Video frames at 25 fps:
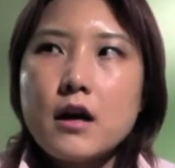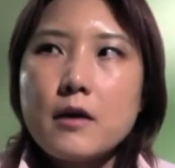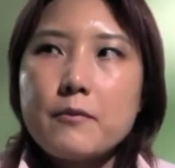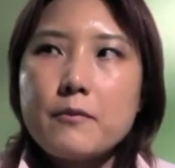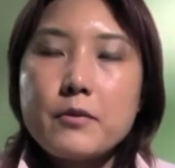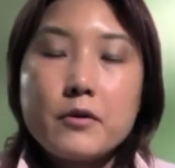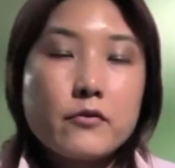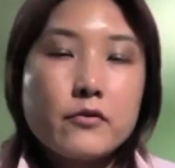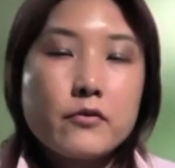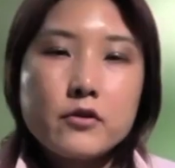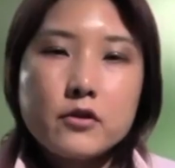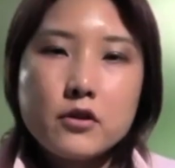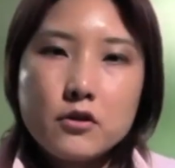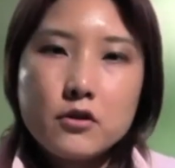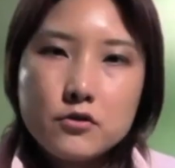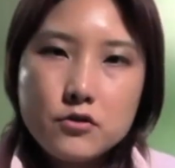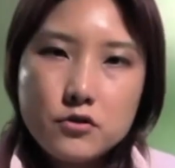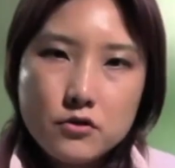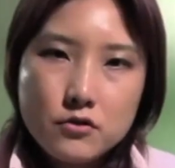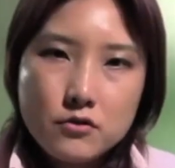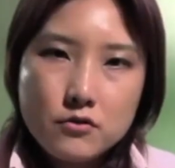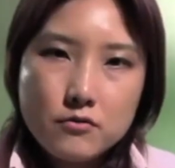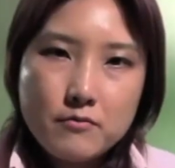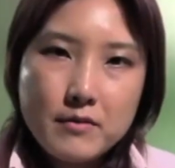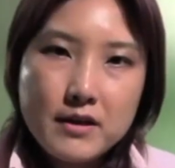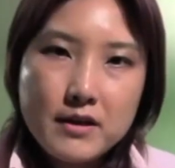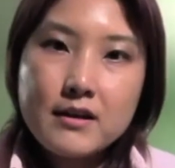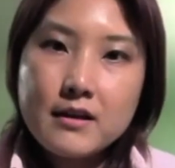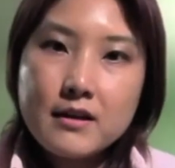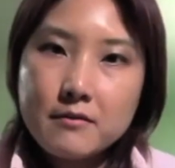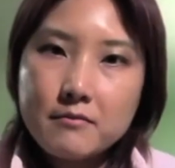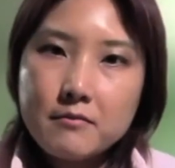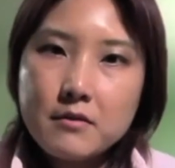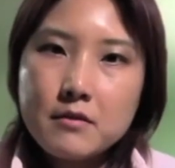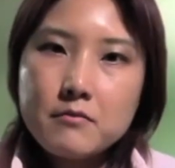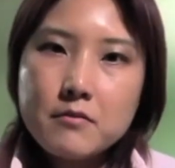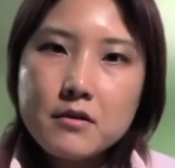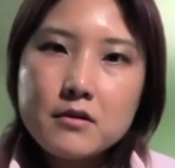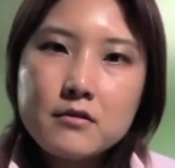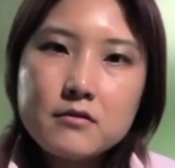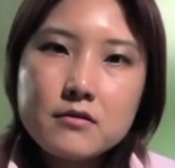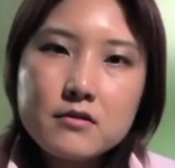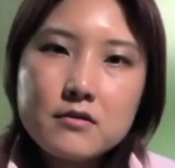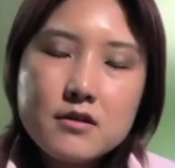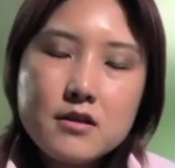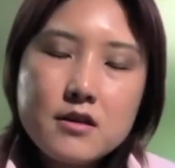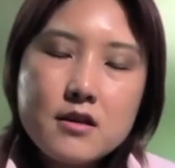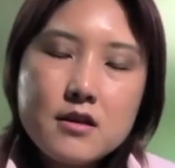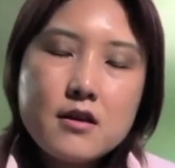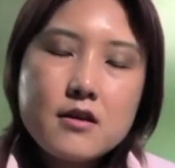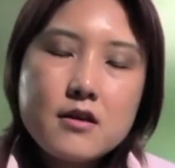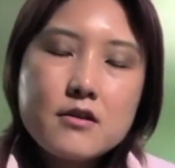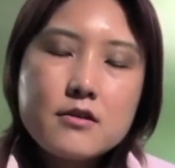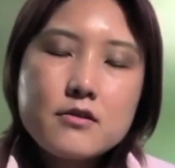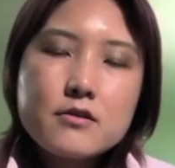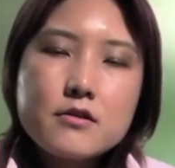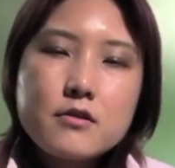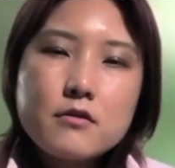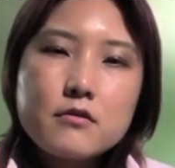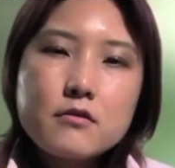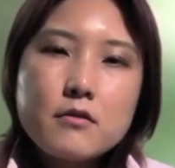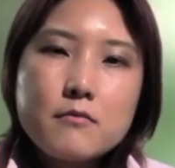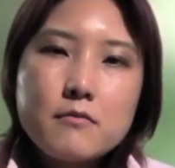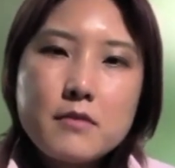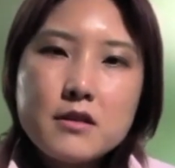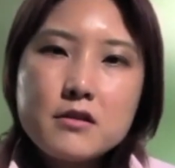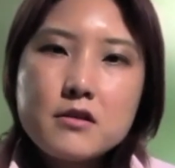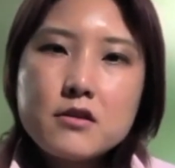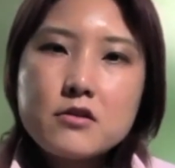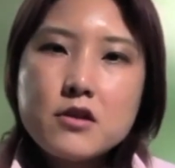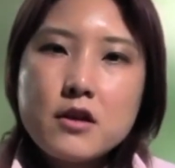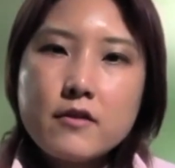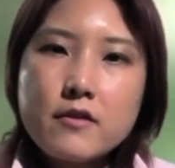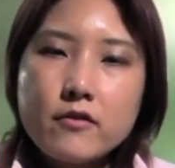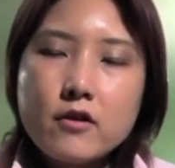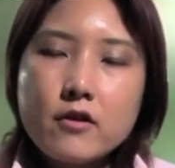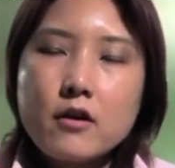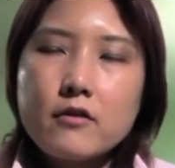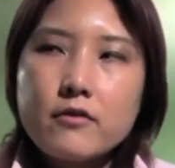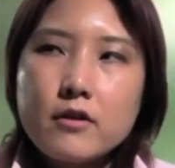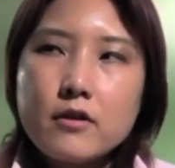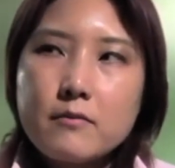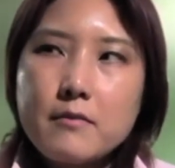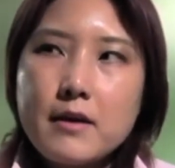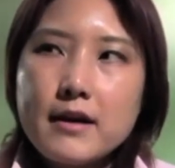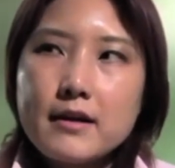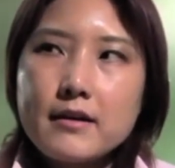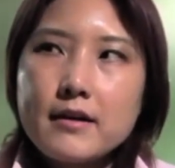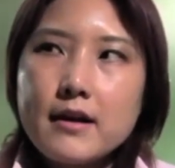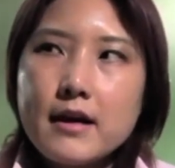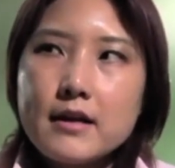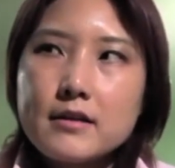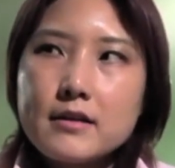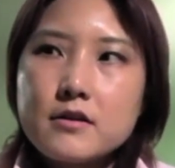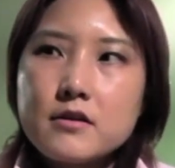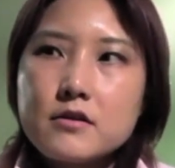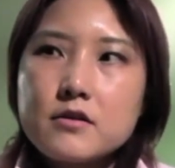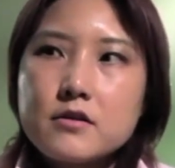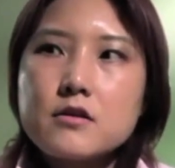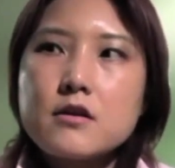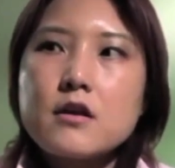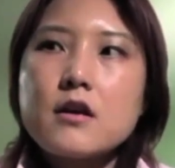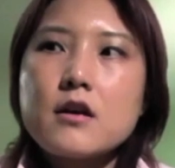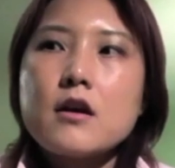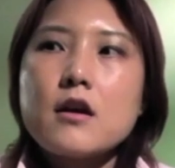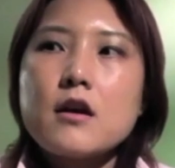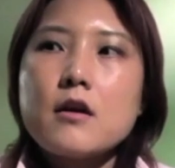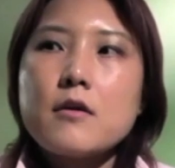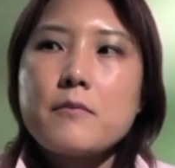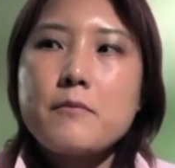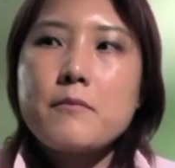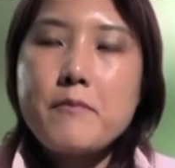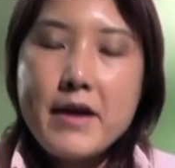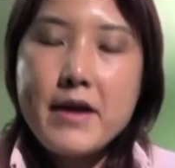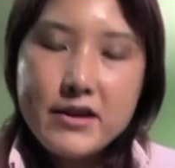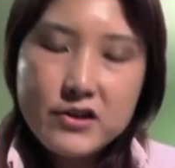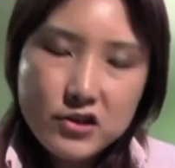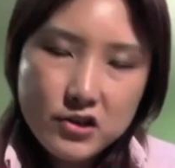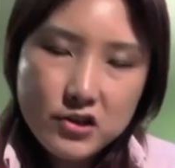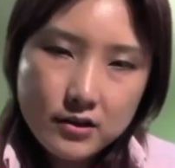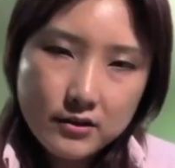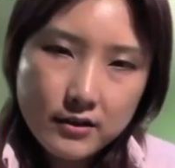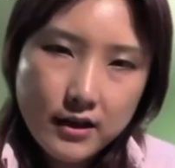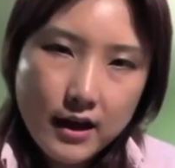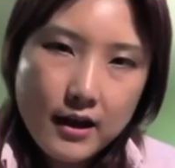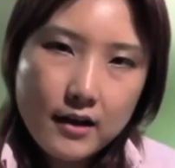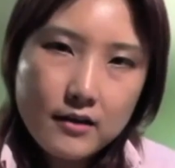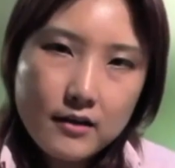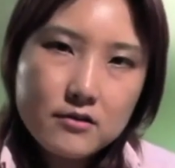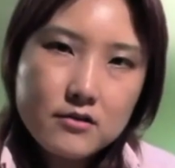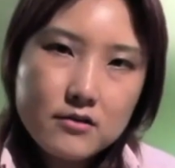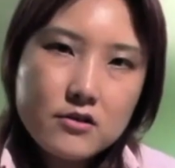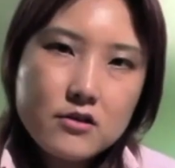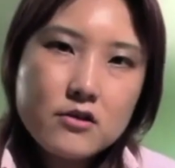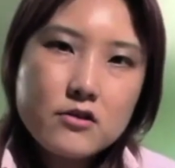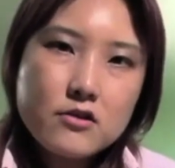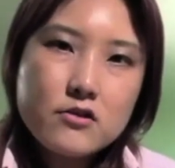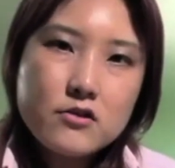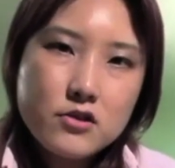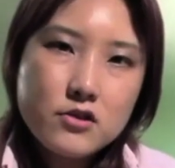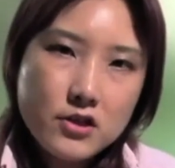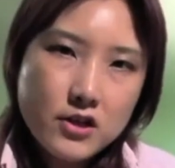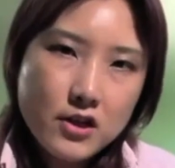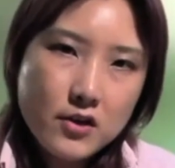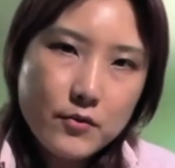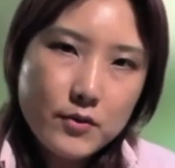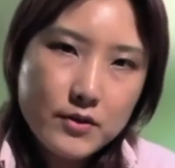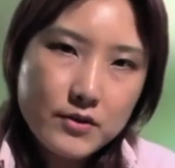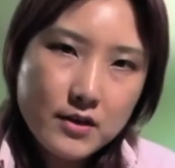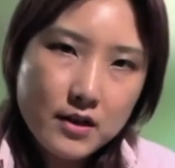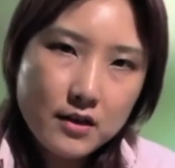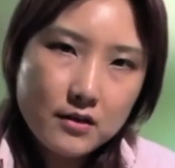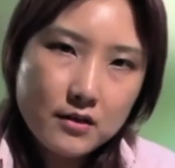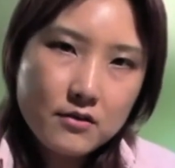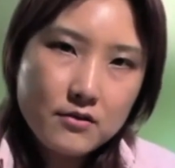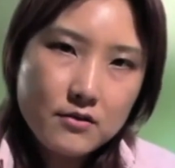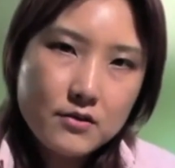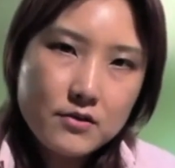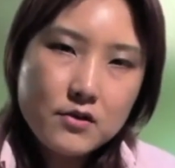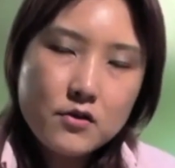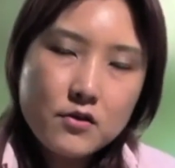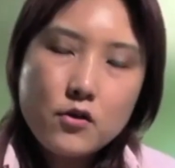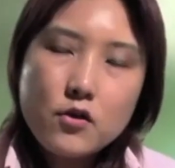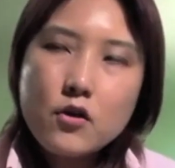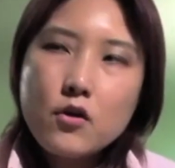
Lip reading: prefer not to make commitment. So the message I've got from my guys is mention that, share with others.